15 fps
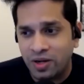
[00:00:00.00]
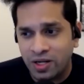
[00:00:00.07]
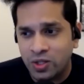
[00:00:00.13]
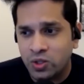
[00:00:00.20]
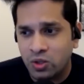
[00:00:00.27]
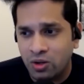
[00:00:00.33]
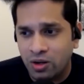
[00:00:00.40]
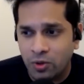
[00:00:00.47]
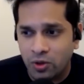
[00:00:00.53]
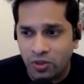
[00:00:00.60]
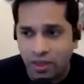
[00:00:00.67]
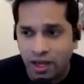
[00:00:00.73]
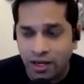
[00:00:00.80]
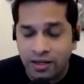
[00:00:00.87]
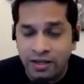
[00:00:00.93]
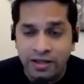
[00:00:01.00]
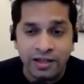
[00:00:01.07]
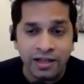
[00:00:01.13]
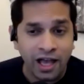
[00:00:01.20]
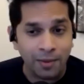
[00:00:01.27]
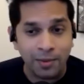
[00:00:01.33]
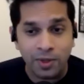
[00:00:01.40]
sure about that.
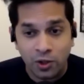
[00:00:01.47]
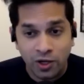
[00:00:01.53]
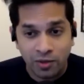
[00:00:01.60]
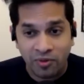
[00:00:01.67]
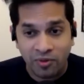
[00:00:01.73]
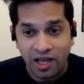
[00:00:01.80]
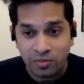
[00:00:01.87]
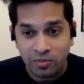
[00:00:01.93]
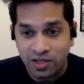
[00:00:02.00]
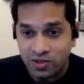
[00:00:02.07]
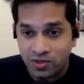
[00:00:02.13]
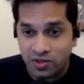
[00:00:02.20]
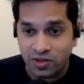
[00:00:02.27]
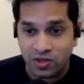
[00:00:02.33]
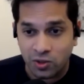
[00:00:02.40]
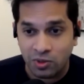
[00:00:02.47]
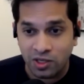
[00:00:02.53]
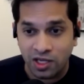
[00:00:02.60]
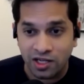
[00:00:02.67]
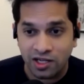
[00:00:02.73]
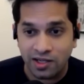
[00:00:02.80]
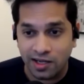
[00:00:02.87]
I mean, look at Prime Minister
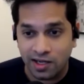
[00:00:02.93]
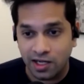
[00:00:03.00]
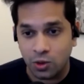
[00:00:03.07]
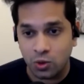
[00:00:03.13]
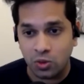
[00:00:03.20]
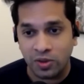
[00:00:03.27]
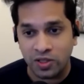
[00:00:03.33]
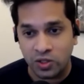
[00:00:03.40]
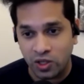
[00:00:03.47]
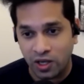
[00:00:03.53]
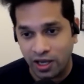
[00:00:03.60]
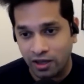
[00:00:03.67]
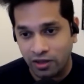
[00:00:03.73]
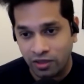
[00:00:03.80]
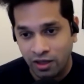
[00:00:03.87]
speaking directly to the panchayat.